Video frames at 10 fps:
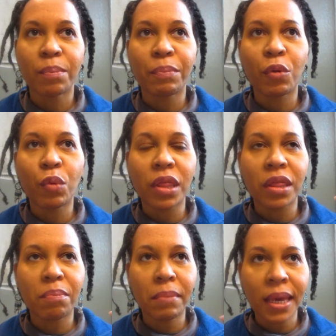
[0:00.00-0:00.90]
But
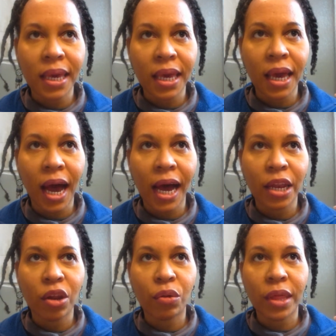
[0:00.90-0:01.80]
with me, I know